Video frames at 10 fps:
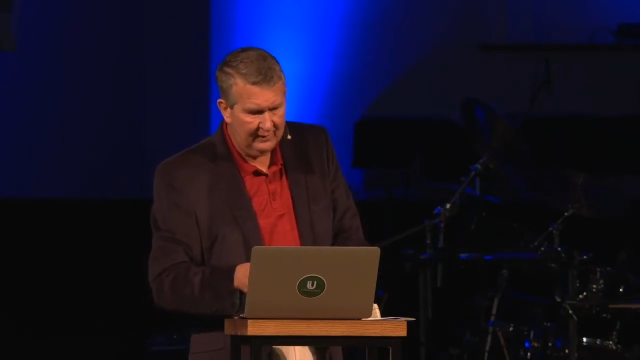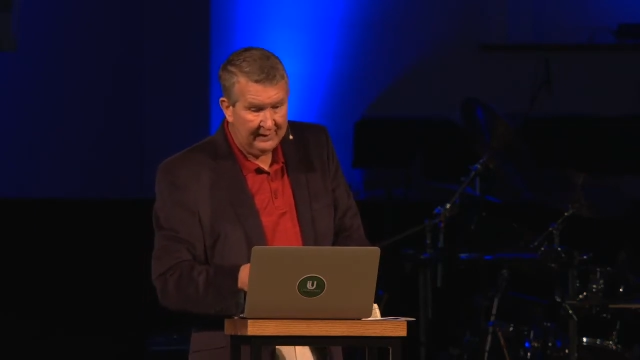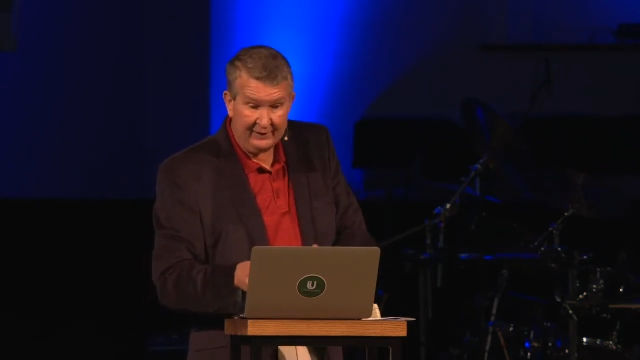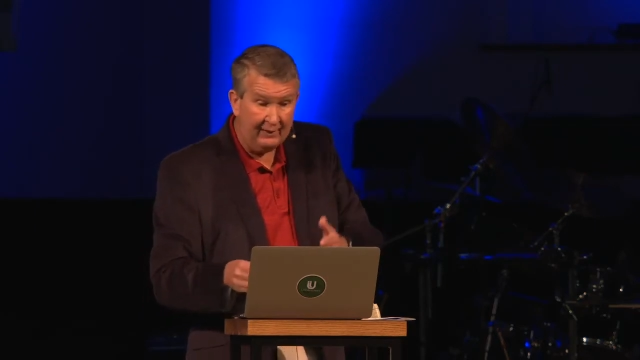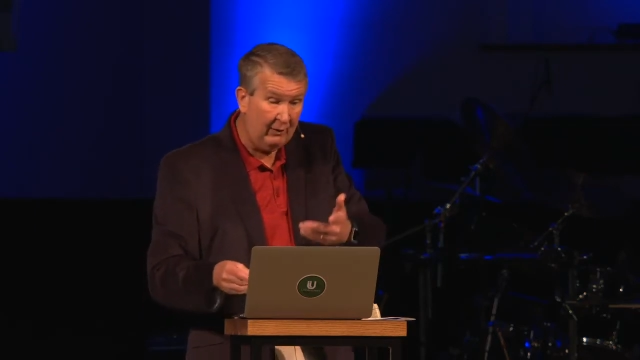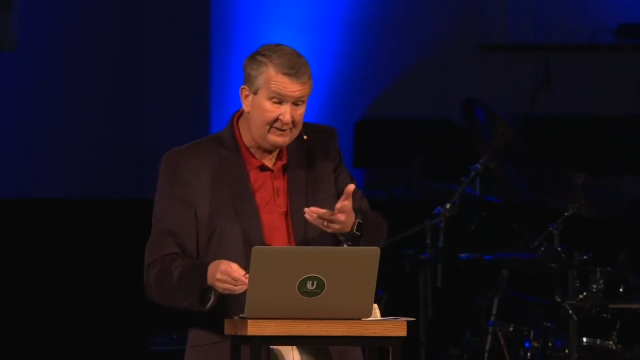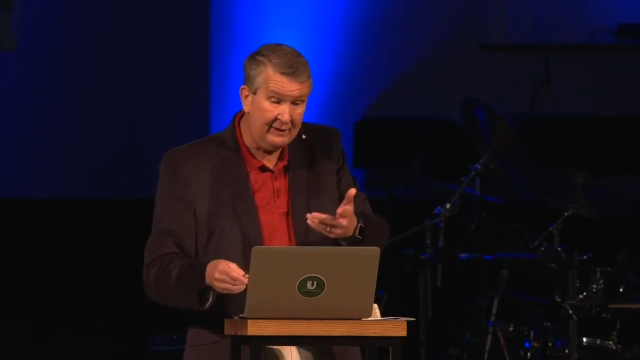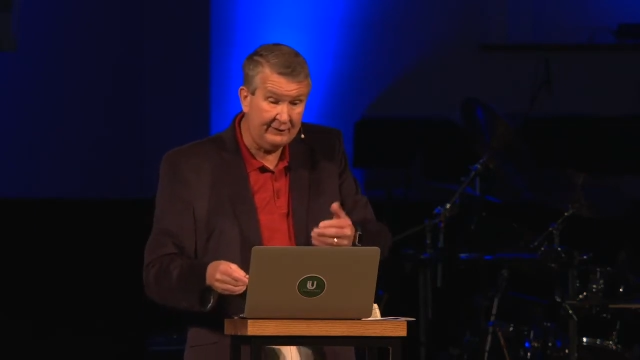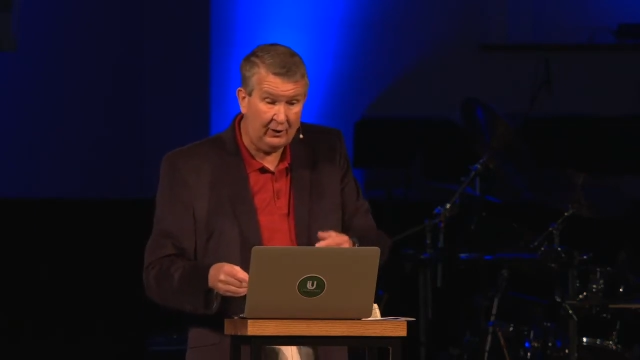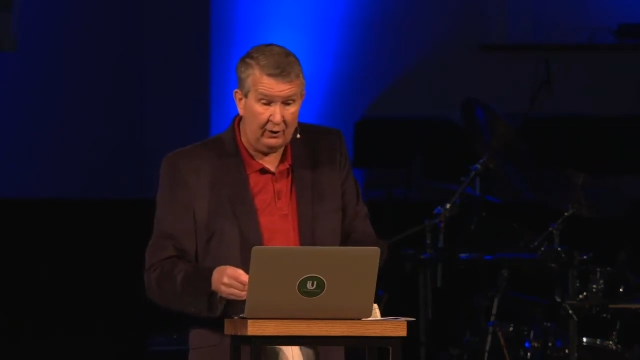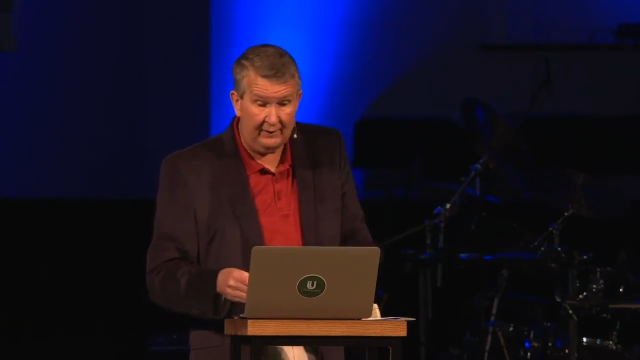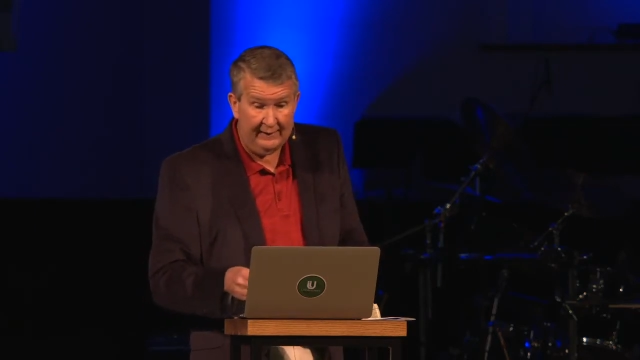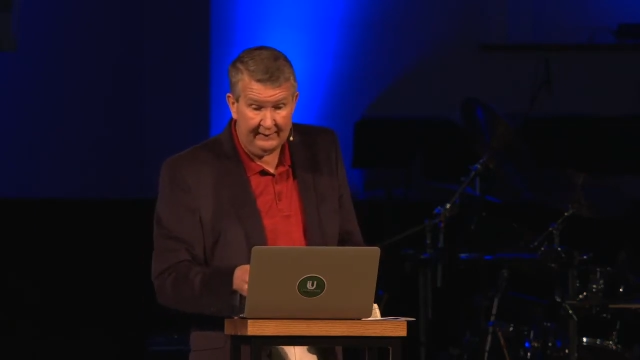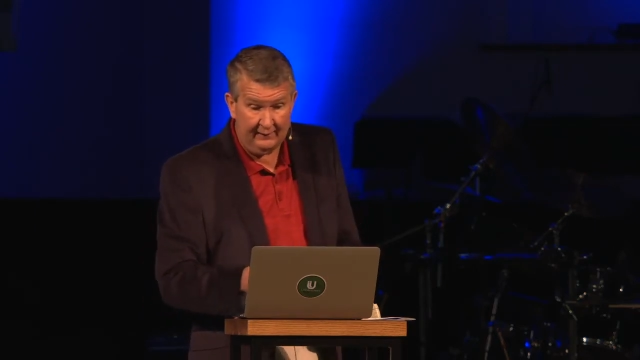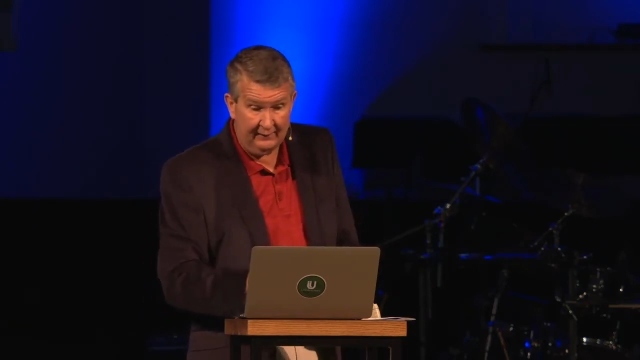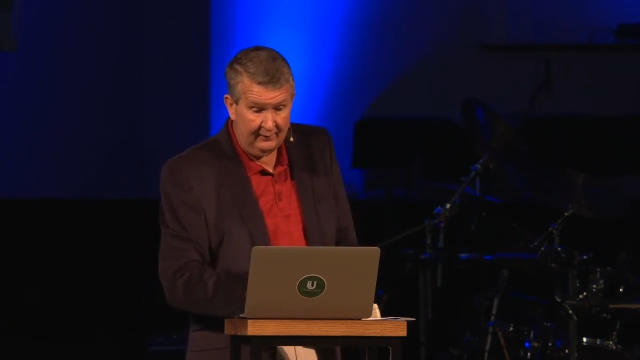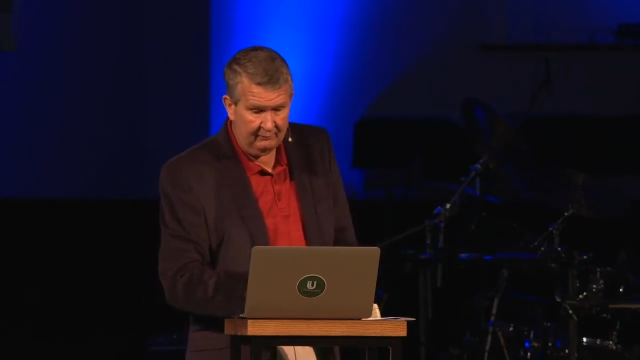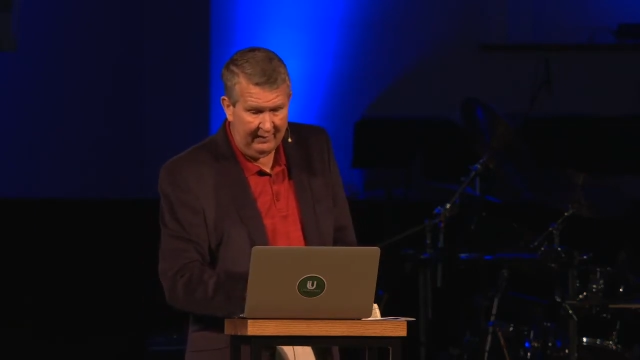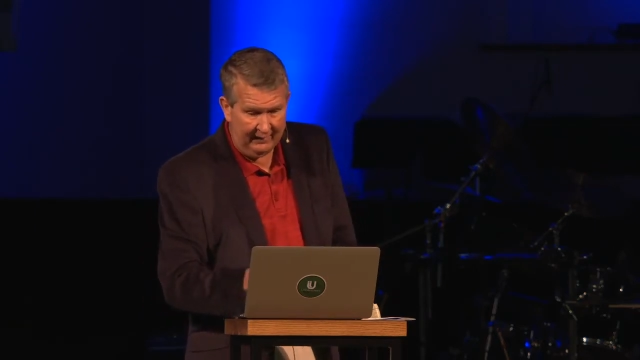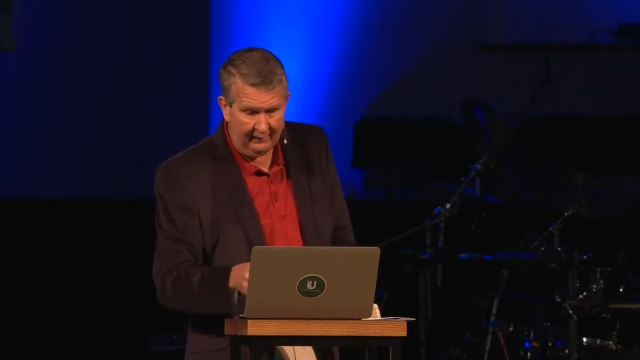It's interesting, it's called hidden
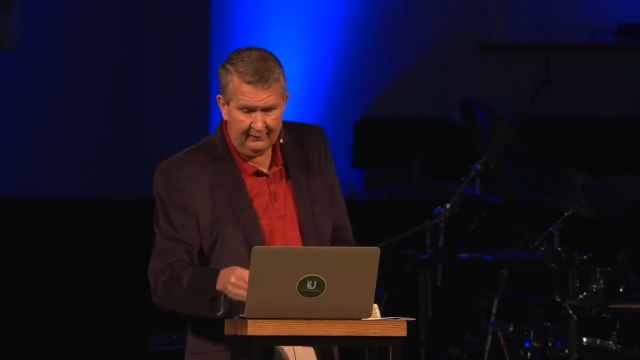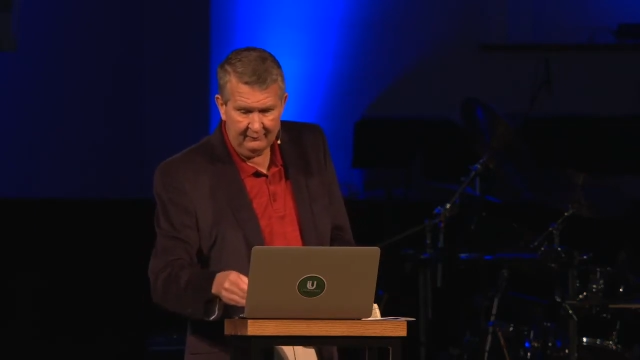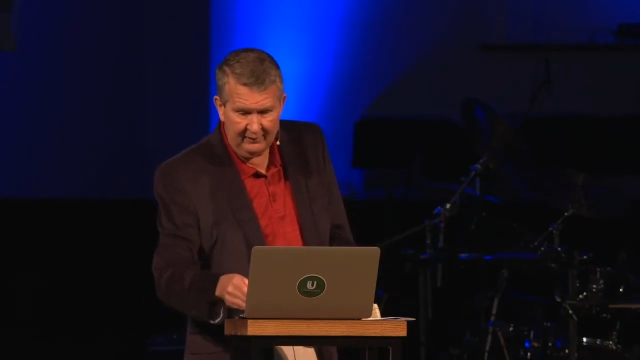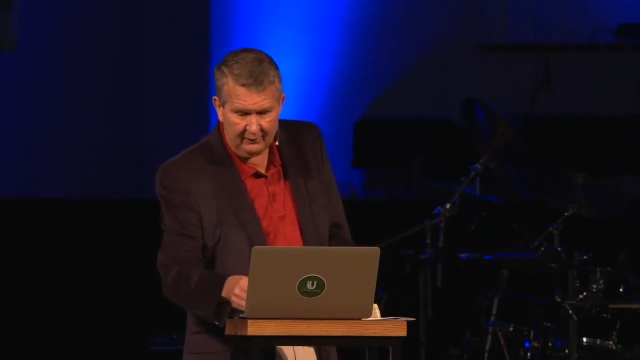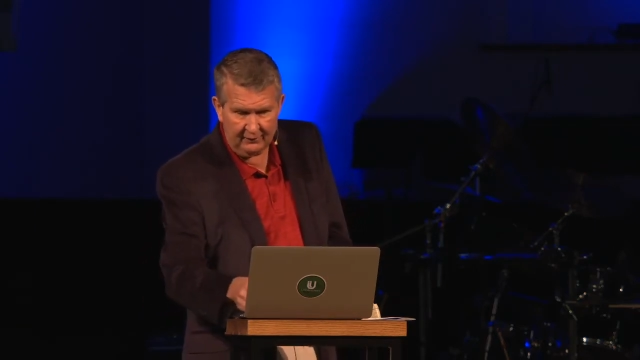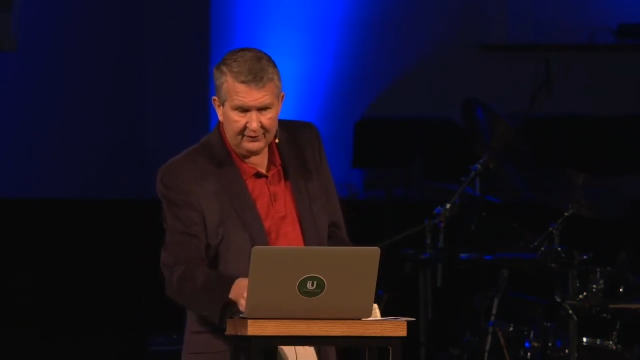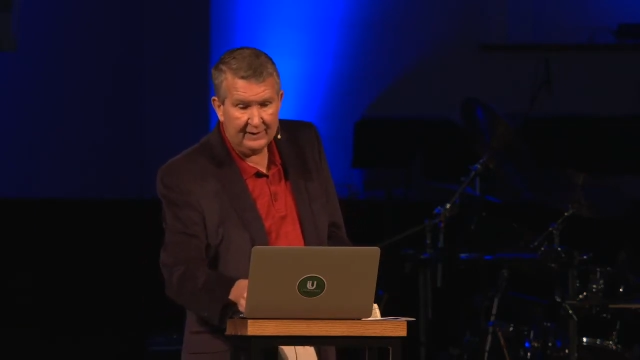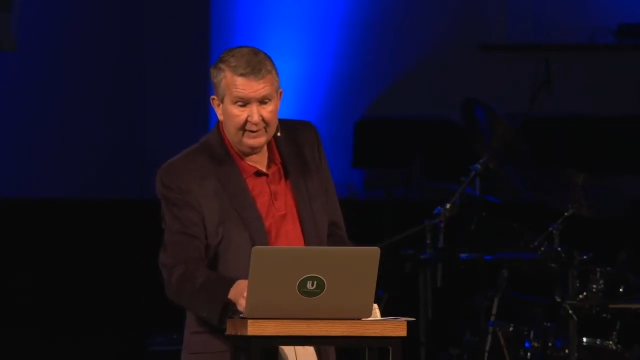manna because